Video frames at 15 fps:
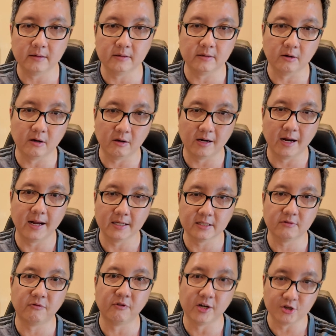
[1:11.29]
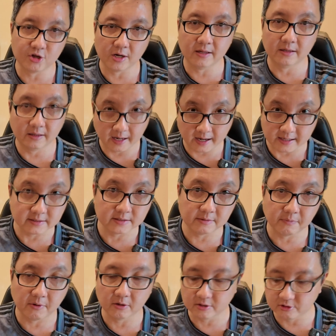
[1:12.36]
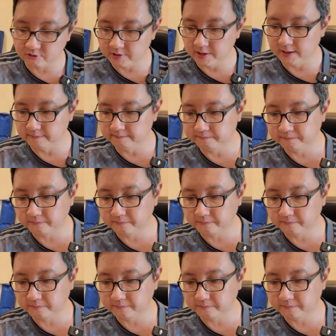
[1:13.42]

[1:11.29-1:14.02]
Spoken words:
not as fragile as the Pocket 3.